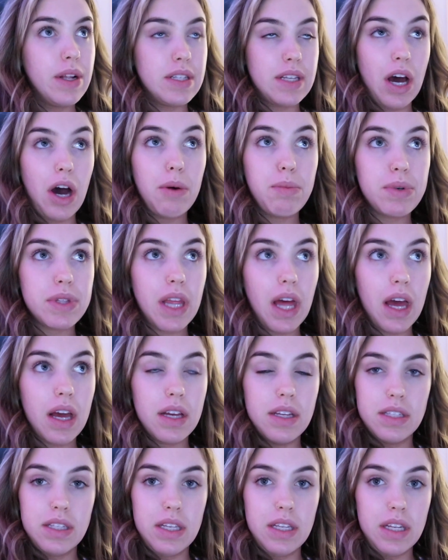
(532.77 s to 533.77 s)
to help with
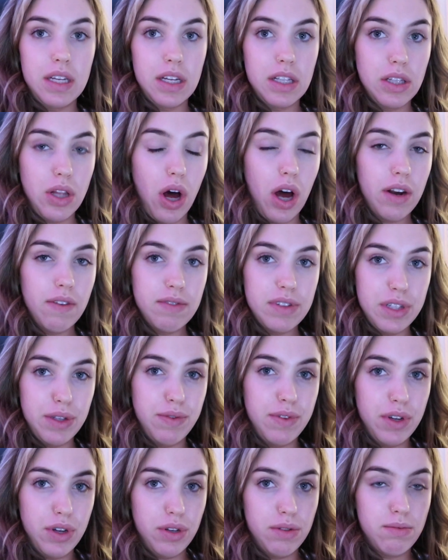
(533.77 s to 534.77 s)
that is eating a lot of
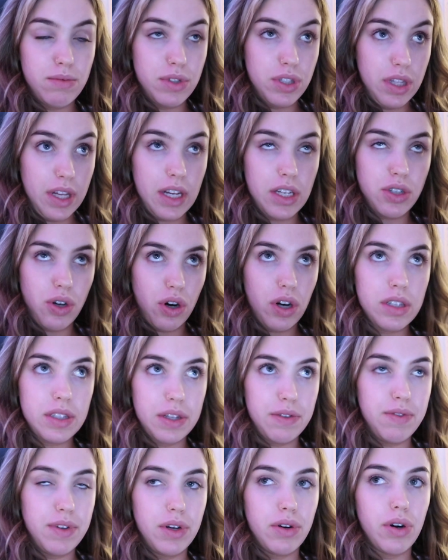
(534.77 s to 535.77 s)
leafy, like dark
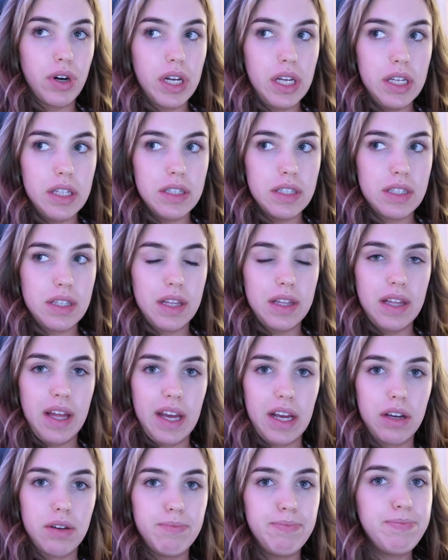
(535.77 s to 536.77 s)
leafy greens and
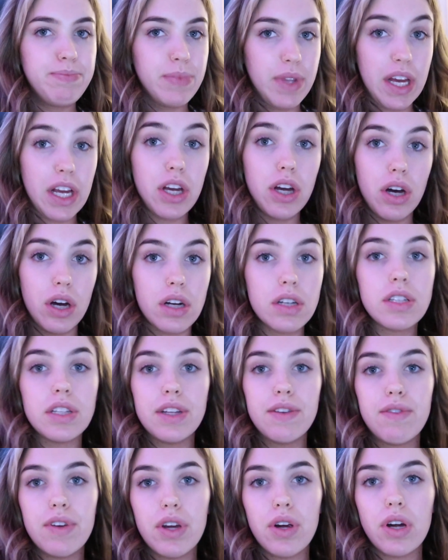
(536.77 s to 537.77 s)
like like cooked
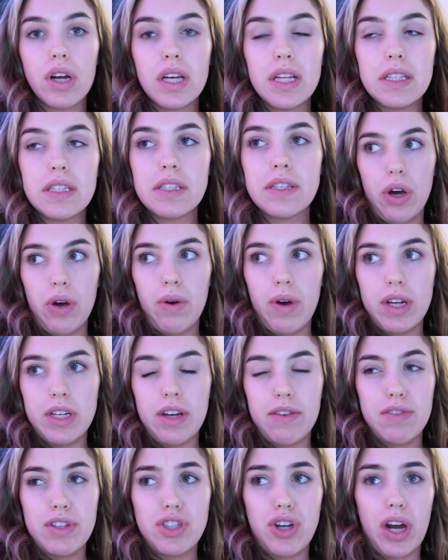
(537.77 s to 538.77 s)
leafy greens. So I
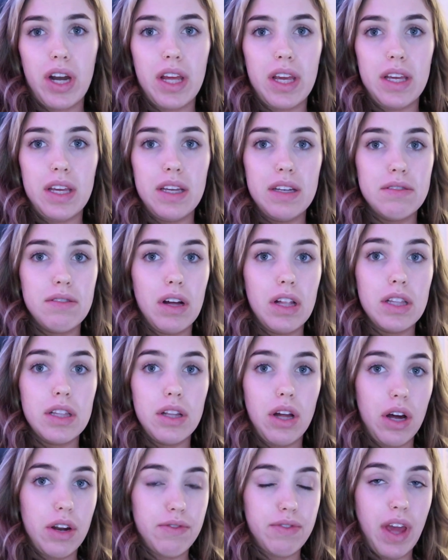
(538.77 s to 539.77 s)
definitely try to eat a
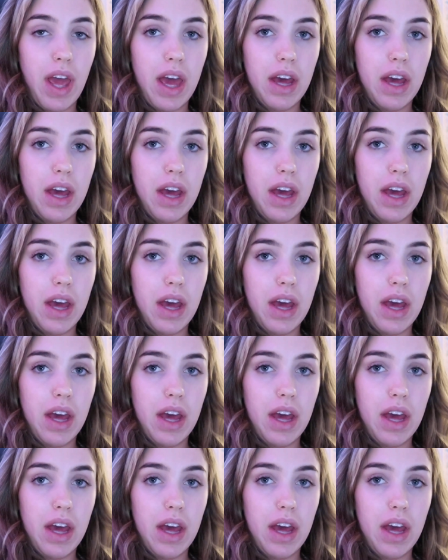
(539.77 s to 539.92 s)
lot of